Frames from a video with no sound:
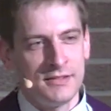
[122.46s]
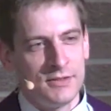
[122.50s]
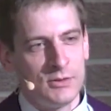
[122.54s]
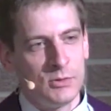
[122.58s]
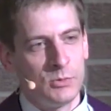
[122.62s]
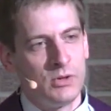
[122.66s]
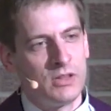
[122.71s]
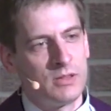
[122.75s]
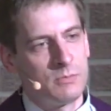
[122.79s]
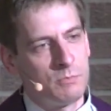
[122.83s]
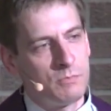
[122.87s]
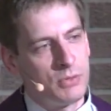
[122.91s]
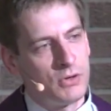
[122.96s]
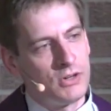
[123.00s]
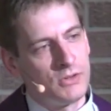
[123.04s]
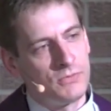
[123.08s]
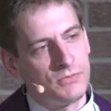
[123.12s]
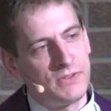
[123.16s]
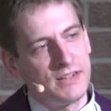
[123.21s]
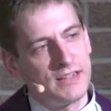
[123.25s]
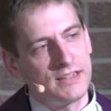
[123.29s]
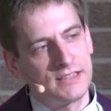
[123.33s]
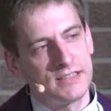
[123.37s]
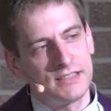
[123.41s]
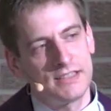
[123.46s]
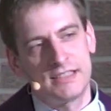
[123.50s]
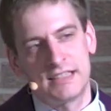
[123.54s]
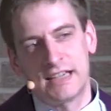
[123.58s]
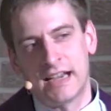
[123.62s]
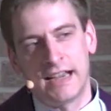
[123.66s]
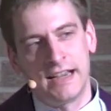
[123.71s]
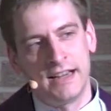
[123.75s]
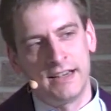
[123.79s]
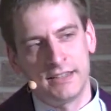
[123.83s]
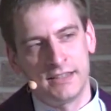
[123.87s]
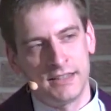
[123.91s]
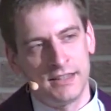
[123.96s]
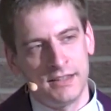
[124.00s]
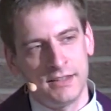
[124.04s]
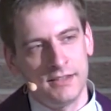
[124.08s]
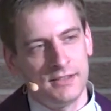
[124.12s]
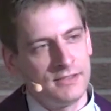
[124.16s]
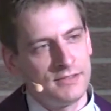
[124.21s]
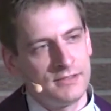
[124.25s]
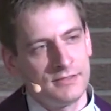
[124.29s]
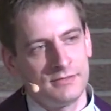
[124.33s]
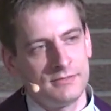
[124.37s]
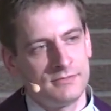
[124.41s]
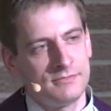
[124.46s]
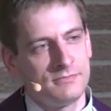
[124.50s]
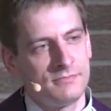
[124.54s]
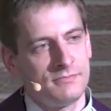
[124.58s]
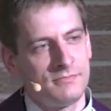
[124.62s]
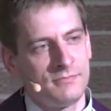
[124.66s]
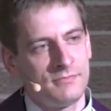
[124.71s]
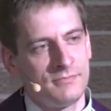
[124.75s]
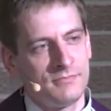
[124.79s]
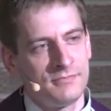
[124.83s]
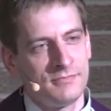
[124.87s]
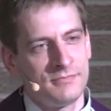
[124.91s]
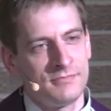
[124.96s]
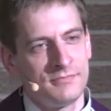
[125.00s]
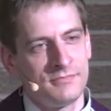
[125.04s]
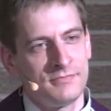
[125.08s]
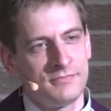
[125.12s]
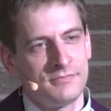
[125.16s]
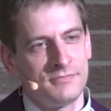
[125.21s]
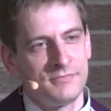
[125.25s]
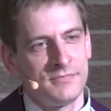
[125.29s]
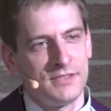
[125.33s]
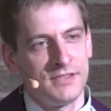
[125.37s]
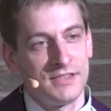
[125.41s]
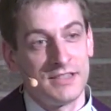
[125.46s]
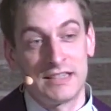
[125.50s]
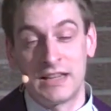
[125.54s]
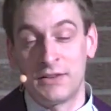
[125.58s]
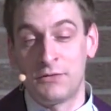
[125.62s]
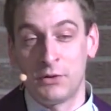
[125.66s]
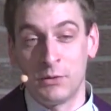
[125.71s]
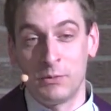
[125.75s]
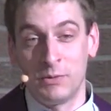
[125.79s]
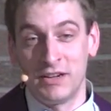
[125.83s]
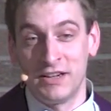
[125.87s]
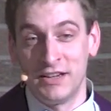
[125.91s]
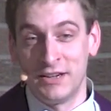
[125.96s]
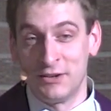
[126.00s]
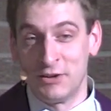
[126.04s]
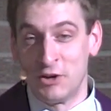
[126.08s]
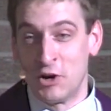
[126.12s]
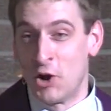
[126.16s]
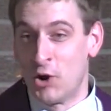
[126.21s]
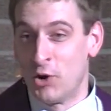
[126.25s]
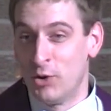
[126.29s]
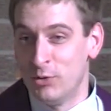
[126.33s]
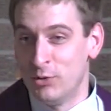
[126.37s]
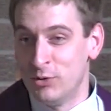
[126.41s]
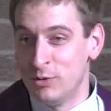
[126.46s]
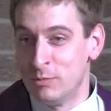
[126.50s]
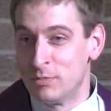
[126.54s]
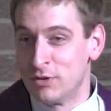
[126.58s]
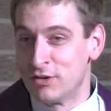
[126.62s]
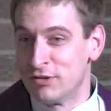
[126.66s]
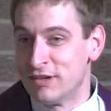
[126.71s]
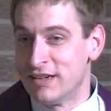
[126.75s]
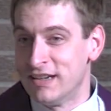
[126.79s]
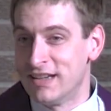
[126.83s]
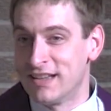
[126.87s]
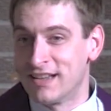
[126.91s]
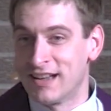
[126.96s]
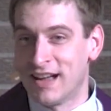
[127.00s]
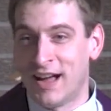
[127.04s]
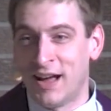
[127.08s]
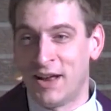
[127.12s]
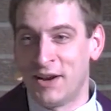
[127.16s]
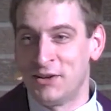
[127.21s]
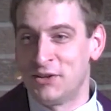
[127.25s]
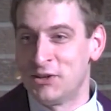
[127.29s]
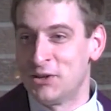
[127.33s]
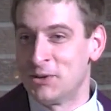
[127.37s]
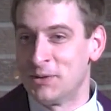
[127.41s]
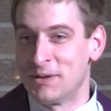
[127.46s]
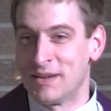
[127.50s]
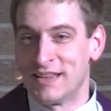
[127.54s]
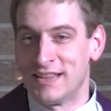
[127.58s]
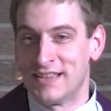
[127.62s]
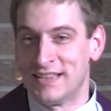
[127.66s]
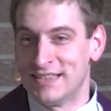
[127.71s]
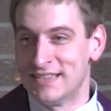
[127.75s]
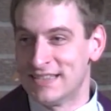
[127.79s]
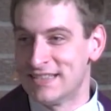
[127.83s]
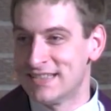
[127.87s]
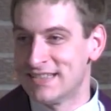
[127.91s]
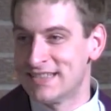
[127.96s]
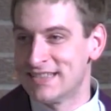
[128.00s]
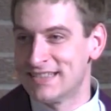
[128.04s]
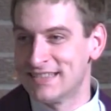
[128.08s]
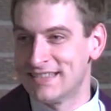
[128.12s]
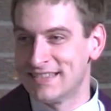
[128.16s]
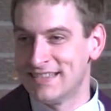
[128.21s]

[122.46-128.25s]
with perfect tidying? Does everyone here know who Marie Kondo is?